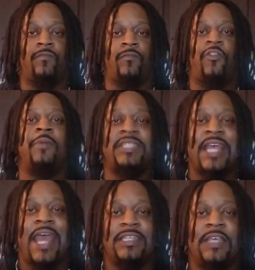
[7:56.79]
From a
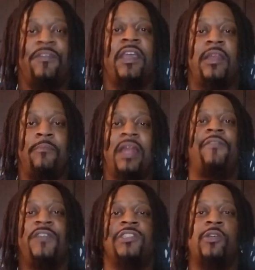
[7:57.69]
scientific and a
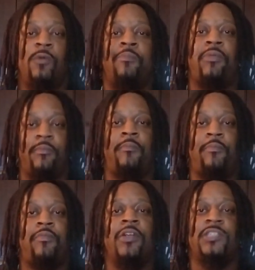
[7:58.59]
metaphysical
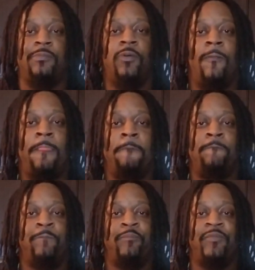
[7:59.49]
principle.
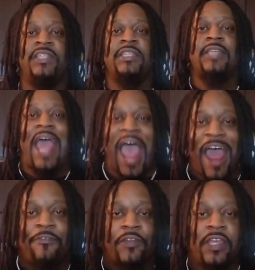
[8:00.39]
This is
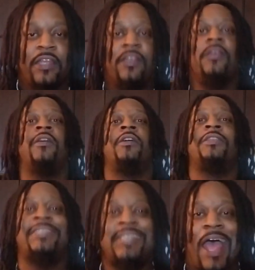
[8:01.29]
African
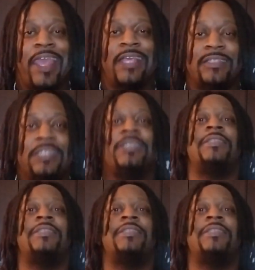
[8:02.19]
science. This is